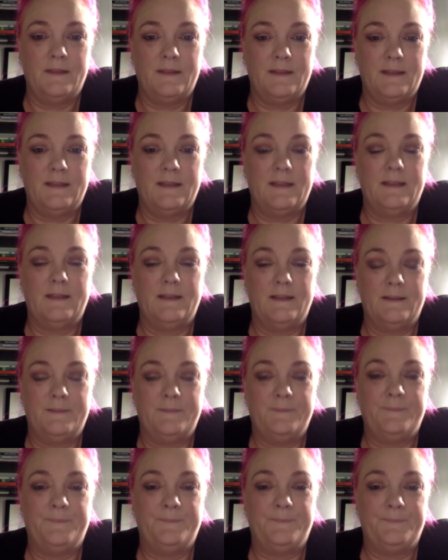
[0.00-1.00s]

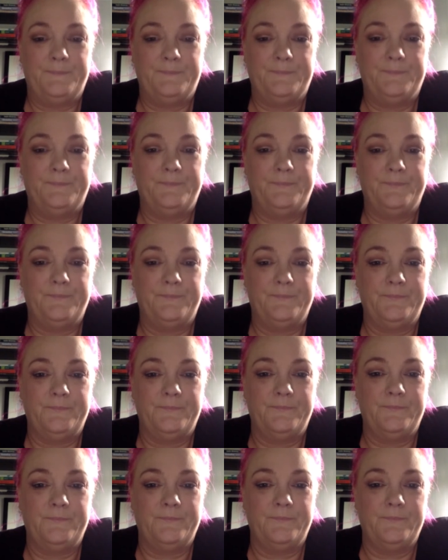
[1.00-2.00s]

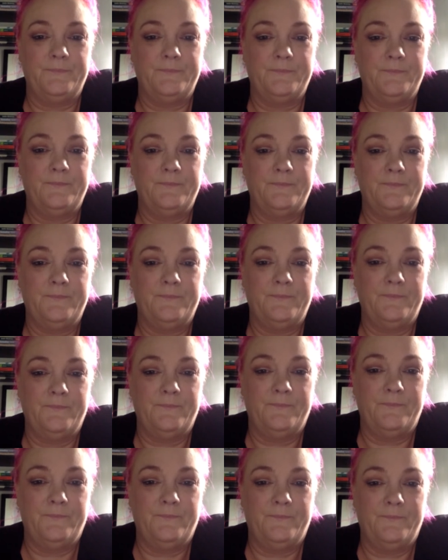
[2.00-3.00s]

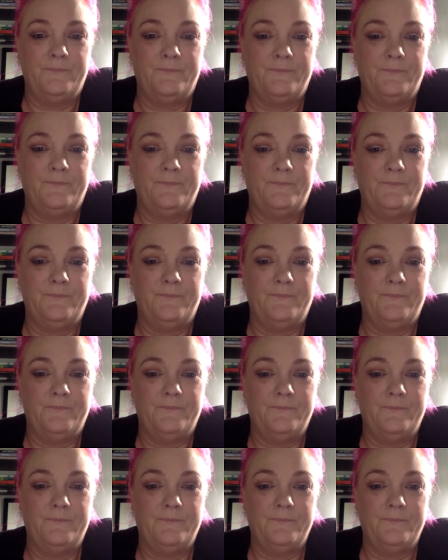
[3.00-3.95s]
(silent)